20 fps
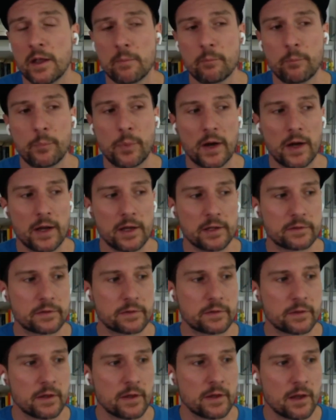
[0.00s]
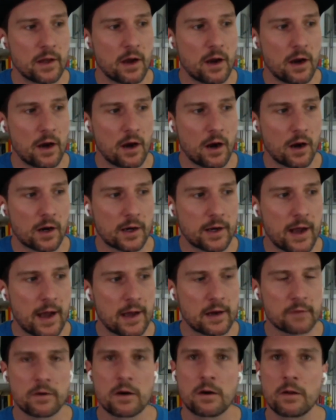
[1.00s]
but are
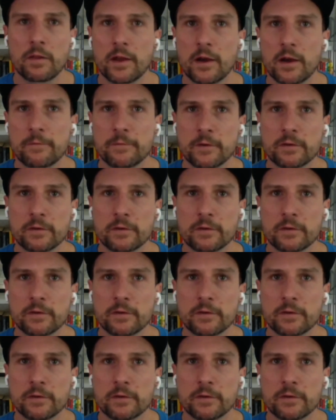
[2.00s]
kind of all there for a